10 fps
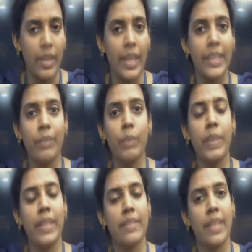I'll give you
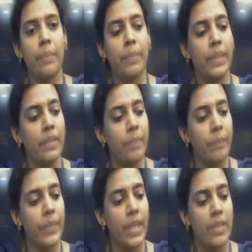an example
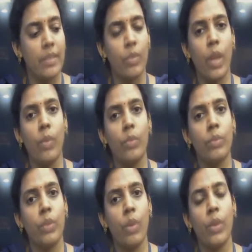as to how
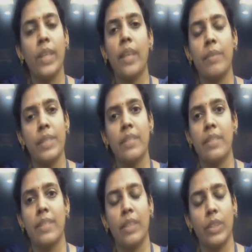Honda, which is
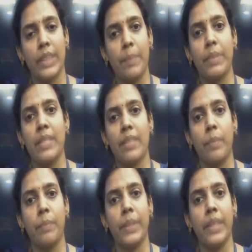a Japanese
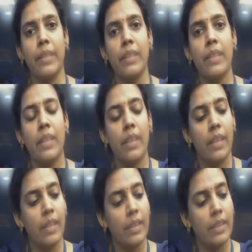company,
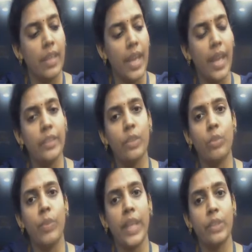had
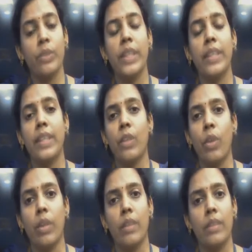to actually
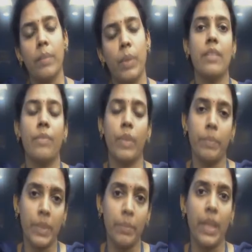recall cars
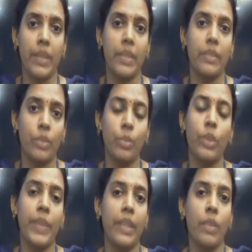from the market to
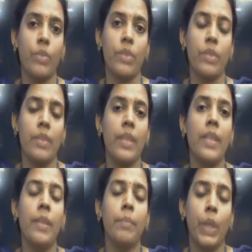the warehouses
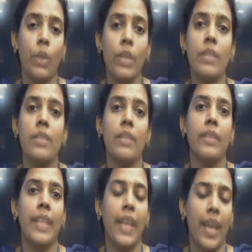because
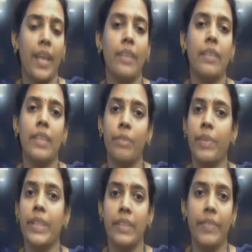they had
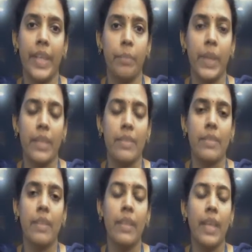defective
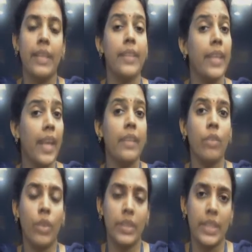airbags and they had
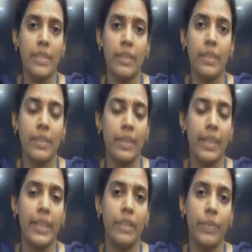not tested it the
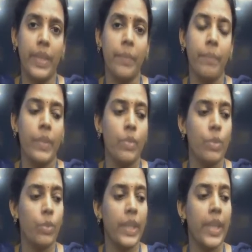right way.
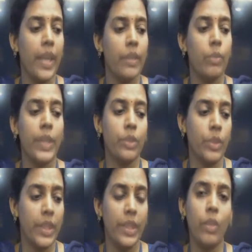So they had to
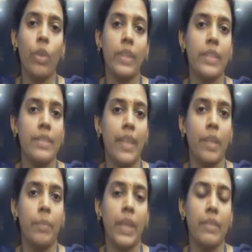actually recall these
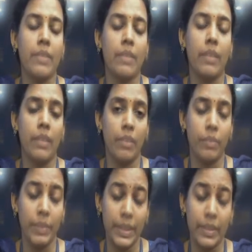airbags
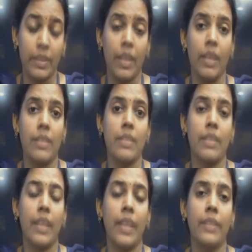with the cars,
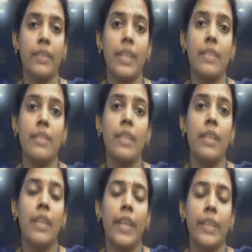and thus
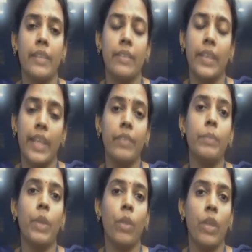it gave
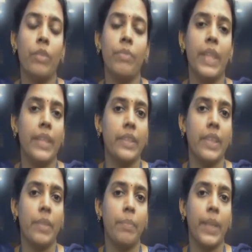them a lot of
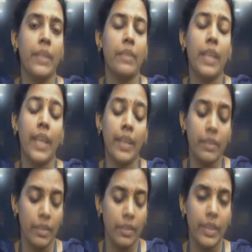financial impact,
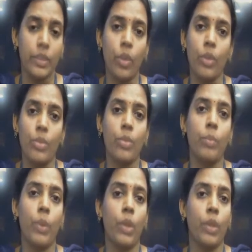and it also
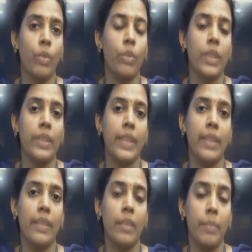brought down
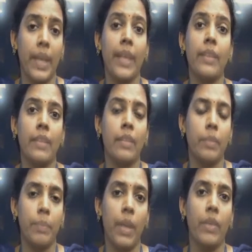their brand
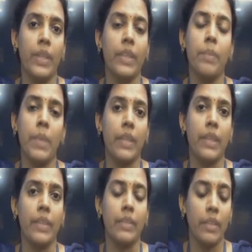power in the
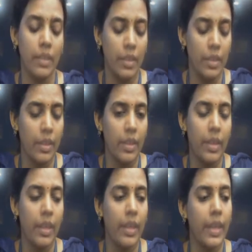market.
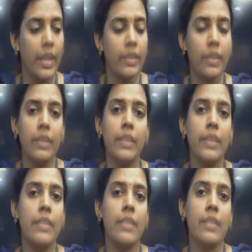And another
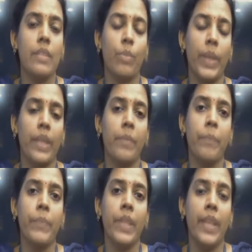instance where
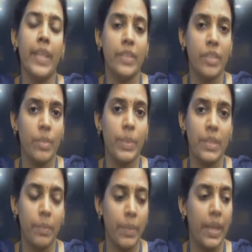
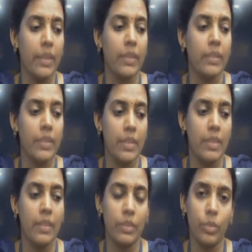HSBC Bank this
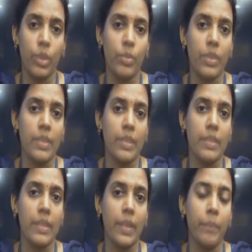year
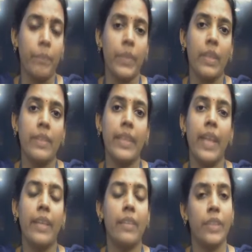2016, they
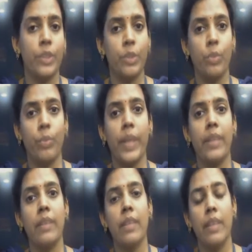had an issue where